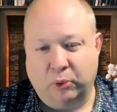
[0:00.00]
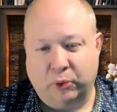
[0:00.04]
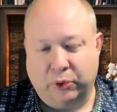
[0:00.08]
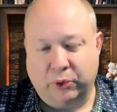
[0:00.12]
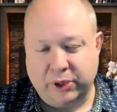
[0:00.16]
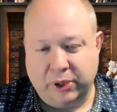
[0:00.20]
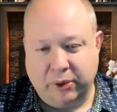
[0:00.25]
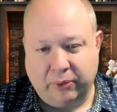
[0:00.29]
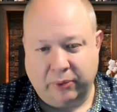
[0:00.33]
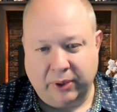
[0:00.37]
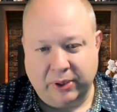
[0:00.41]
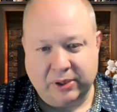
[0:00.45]

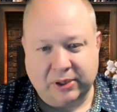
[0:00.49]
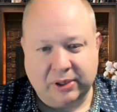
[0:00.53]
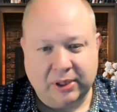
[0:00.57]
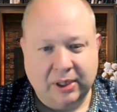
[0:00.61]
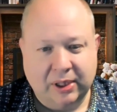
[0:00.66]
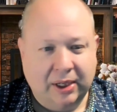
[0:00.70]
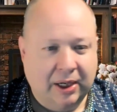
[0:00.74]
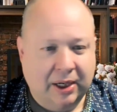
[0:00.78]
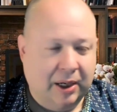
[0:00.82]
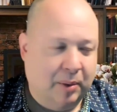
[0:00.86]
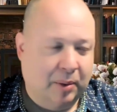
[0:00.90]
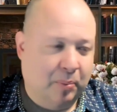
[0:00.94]
tokens.
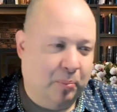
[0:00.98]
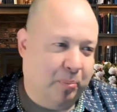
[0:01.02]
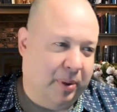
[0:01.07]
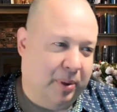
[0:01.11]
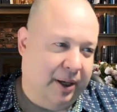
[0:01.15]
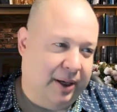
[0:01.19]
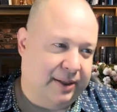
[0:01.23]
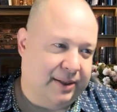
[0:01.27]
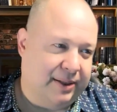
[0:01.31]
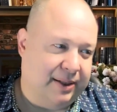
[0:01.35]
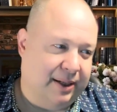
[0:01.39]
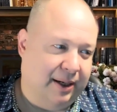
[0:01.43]

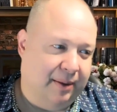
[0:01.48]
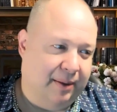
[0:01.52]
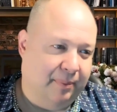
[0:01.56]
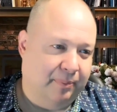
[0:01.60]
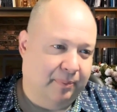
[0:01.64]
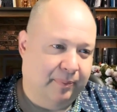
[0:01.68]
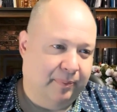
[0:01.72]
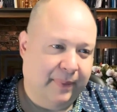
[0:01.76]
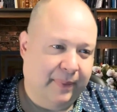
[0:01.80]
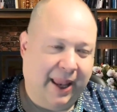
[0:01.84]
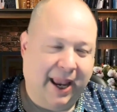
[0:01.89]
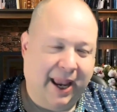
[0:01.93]
But
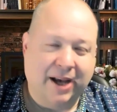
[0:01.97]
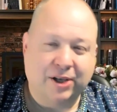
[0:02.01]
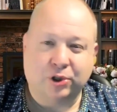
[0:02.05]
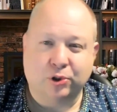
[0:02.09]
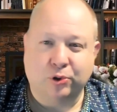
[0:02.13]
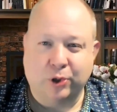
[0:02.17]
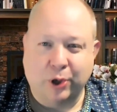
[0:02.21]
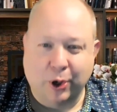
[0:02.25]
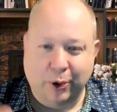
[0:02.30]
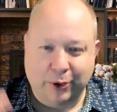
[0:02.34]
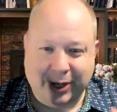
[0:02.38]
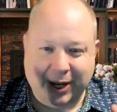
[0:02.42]
as
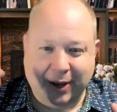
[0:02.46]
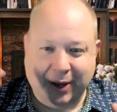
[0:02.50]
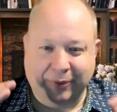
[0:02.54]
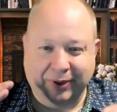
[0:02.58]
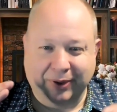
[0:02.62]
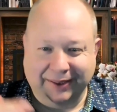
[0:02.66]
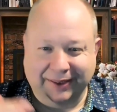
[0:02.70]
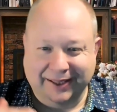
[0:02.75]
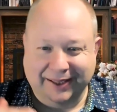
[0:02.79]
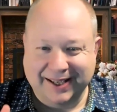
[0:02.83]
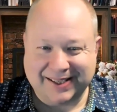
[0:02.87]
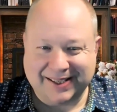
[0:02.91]
you go down
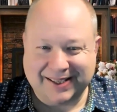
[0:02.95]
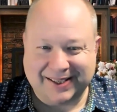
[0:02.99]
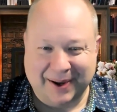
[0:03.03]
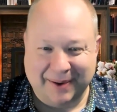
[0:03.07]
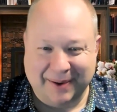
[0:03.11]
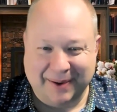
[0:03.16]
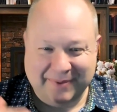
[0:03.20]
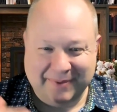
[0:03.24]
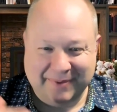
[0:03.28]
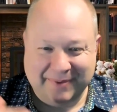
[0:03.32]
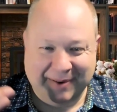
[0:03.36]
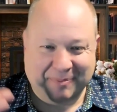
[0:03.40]
the list
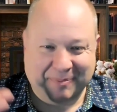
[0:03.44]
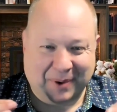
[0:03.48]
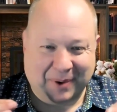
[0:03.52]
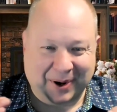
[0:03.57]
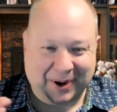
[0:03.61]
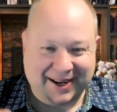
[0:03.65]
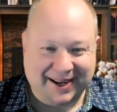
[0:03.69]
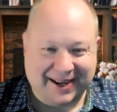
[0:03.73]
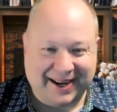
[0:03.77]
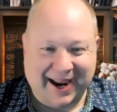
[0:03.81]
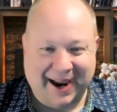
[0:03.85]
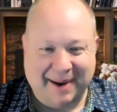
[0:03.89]
of
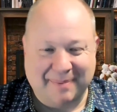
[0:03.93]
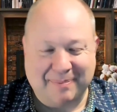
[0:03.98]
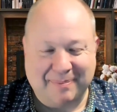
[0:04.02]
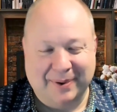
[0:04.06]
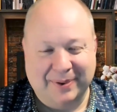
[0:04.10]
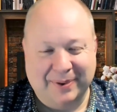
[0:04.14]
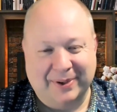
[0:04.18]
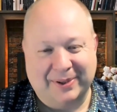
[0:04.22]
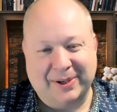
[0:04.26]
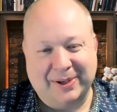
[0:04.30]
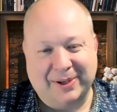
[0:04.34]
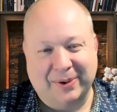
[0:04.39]
market cap
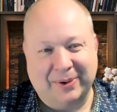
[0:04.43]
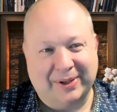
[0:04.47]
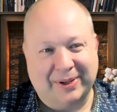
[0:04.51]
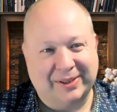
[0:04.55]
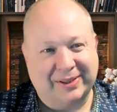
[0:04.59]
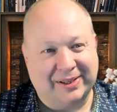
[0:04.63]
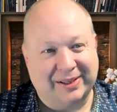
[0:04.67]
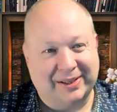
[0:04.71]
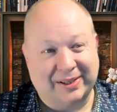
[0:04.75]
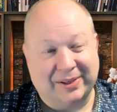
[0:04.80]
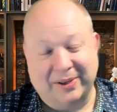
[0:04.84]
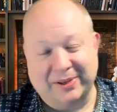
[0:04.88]
on the
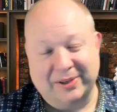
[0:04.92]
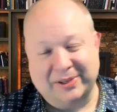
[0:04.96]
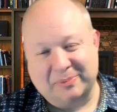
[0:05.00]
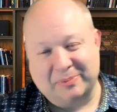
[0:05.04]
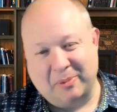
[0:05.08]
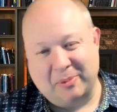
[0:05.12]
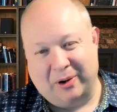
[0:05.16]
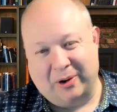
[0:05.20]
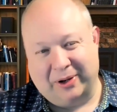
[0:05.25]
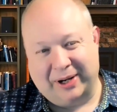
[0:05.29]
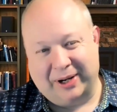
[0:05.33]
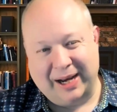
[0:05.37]
tokens into the
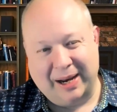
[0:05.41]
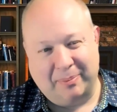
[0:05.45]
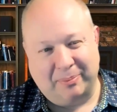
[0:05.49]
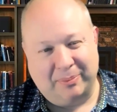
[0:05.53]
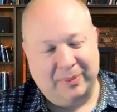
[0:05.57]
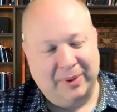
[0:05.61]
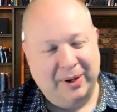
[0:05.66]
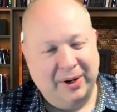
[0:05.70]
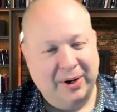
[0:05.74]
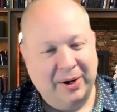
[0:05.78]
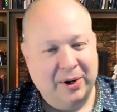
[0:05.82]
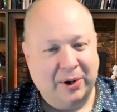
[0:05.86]
smaller cap
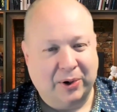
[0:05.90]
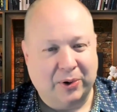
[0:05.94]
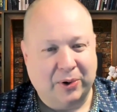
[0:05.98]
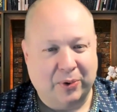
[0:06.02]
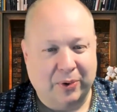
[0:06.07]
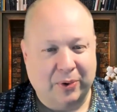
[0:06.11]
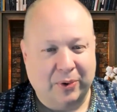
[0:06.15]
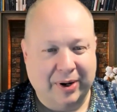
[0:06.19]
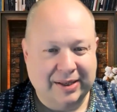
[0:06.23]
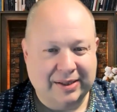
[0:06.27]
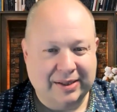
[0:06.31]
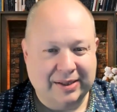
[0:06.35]

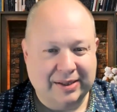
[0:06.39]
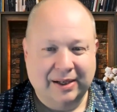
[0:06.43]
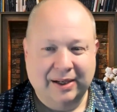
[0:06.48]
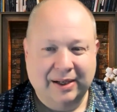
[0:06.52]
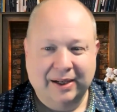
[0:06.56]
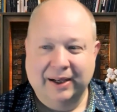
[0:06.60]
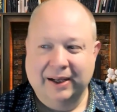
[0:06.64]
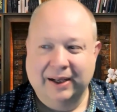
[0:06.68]
coins,